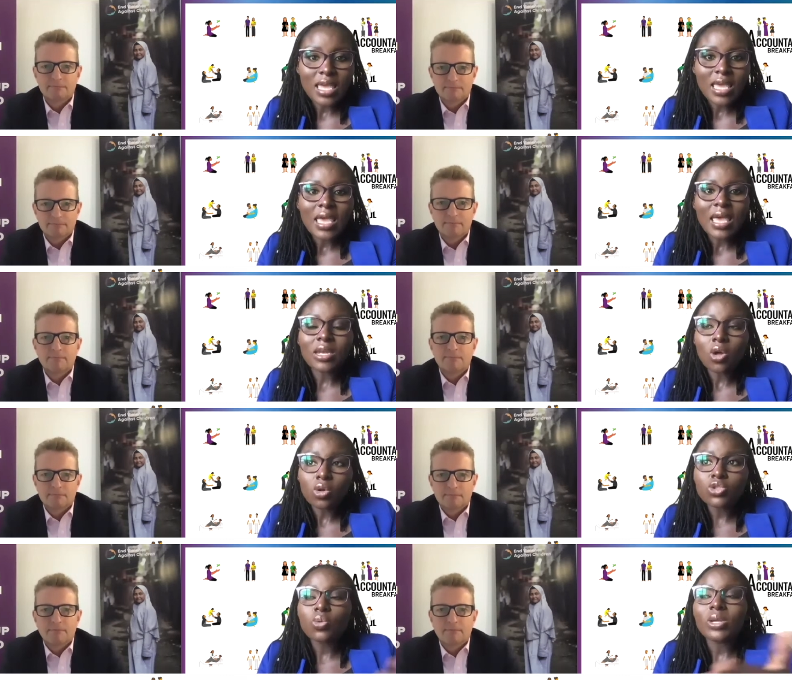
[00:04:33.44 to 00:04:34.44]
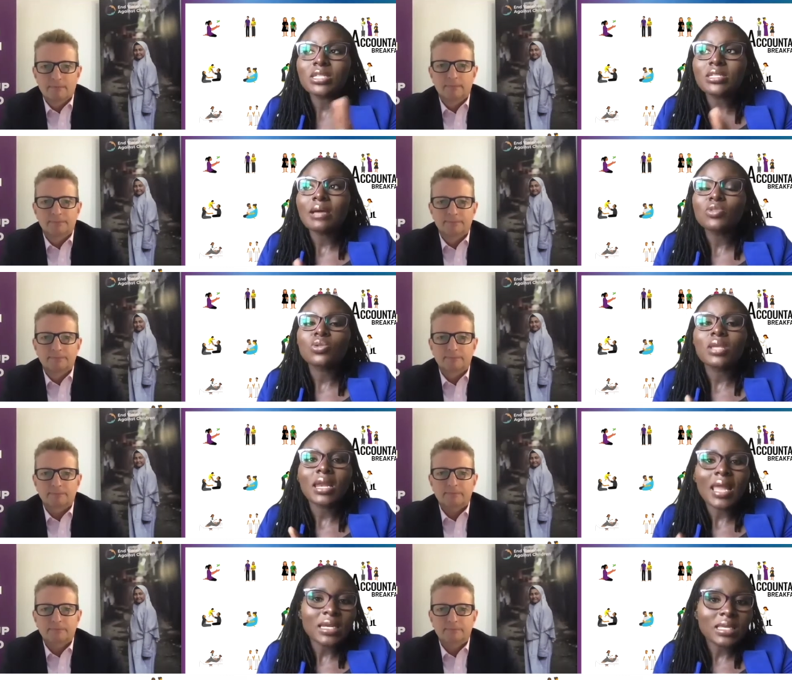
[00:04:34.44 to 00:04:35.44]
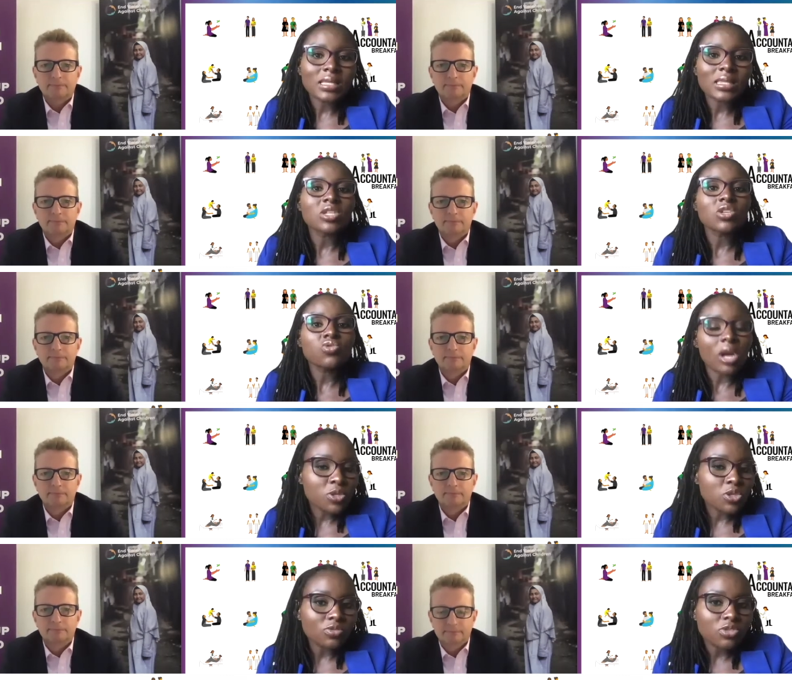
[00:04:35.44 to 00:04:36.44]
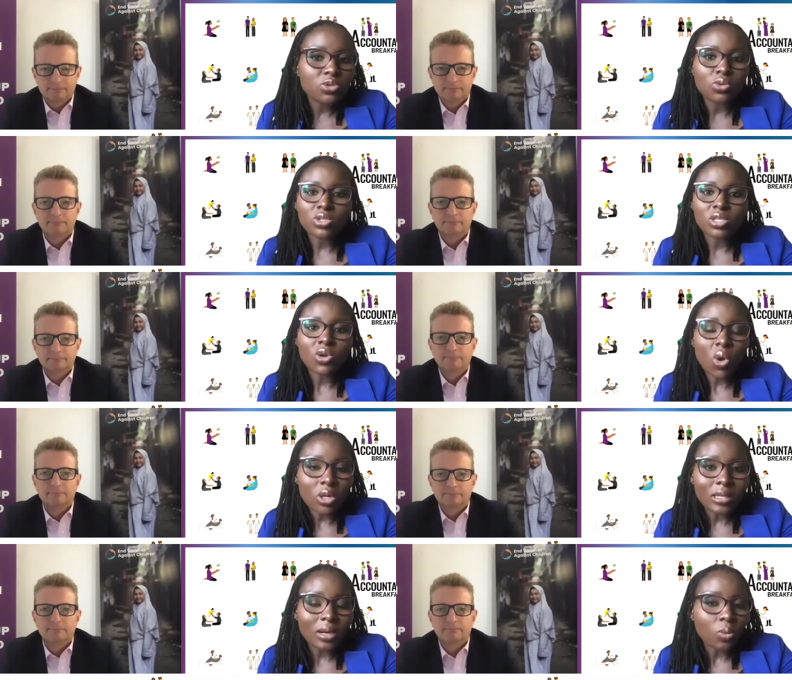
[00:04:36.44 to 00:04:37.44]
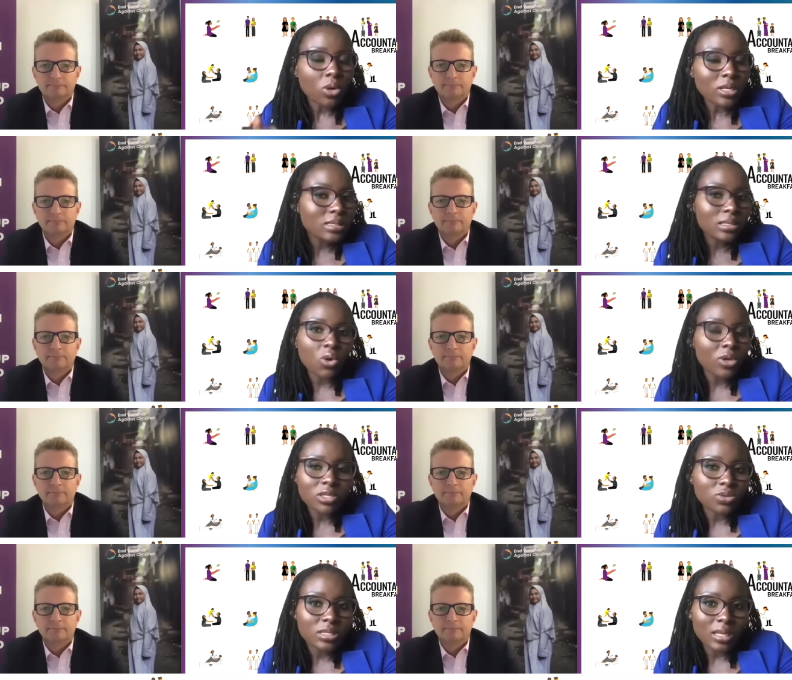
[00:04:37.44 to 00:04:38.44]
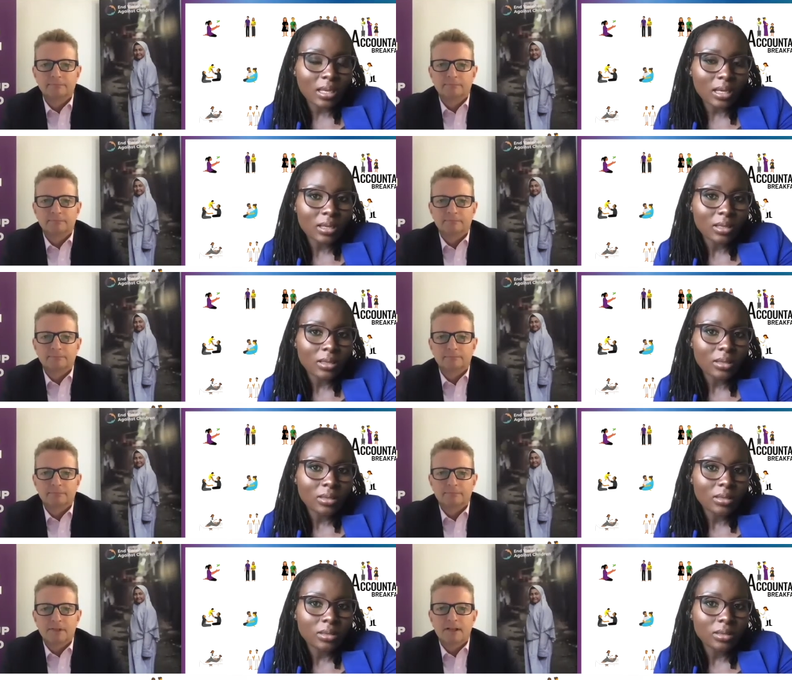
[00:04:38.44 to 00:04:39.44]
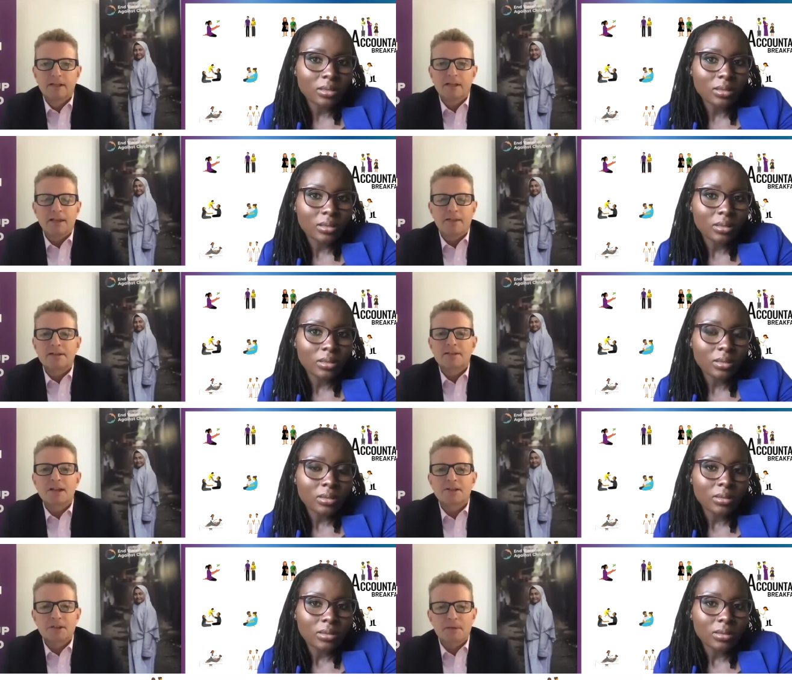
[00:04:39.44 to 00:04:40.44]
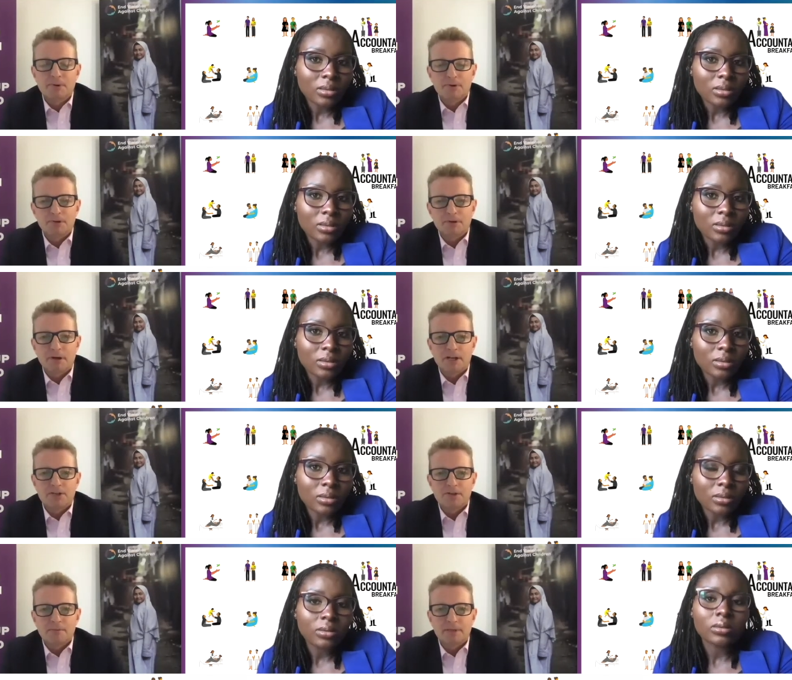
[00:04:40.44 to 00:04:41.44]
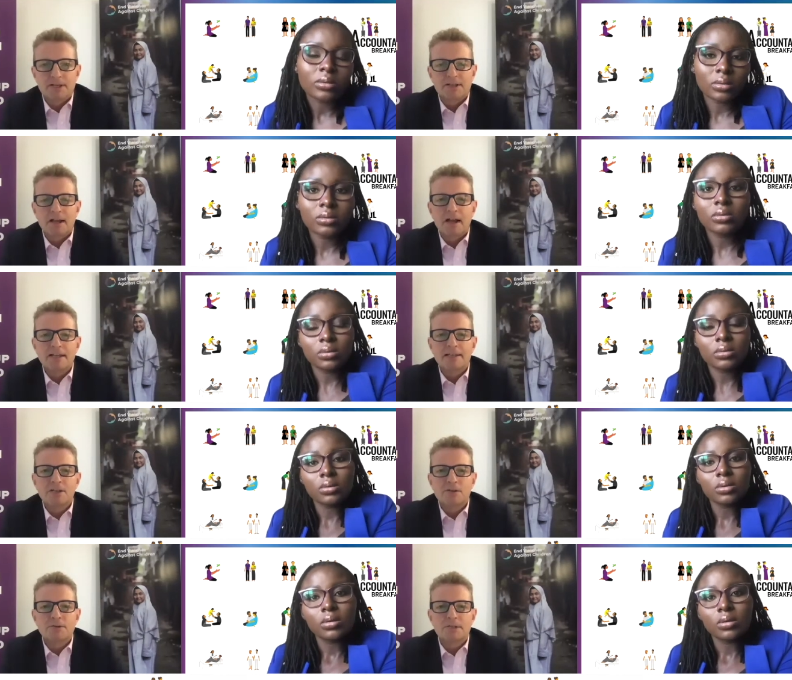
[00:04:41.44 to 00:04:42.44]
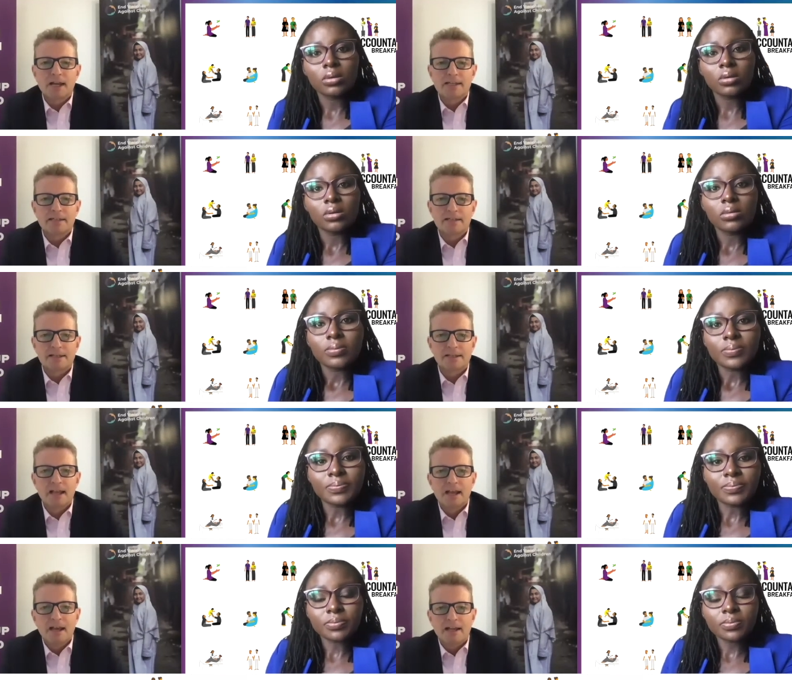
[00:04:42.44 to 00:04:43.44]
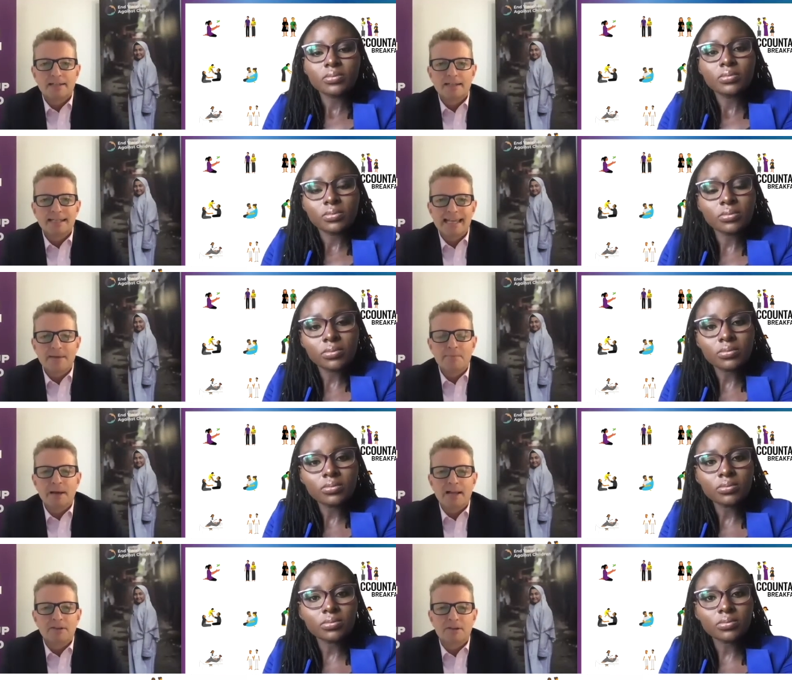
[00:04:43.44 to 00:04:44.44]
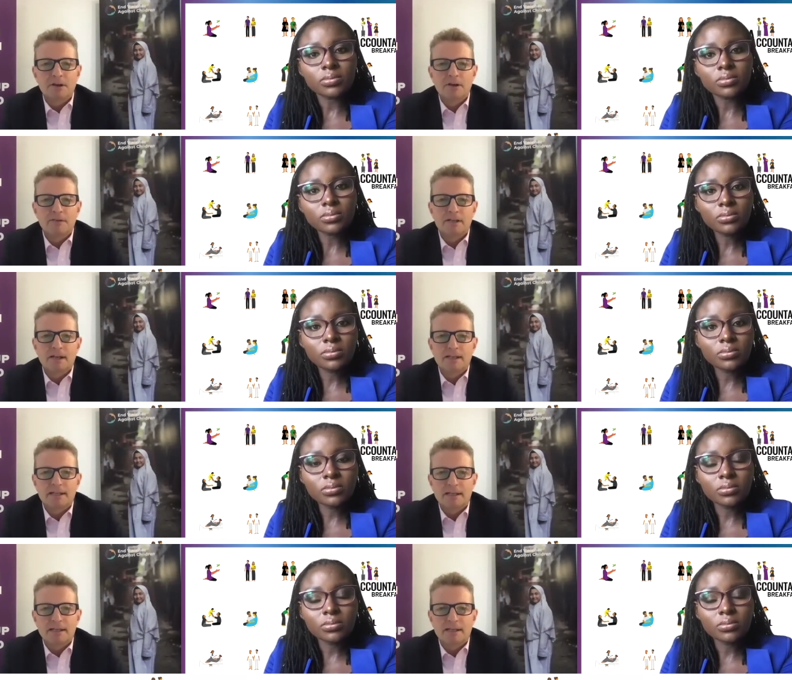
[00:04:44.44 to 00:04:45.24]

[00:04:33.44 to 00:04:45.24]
Speaker 1: and also when it comes to their learning and the disruption of schools and all that what is it going to take
Speaker 2: yeah that's such an important question because i, I see two sides to this i see the impact that covid-19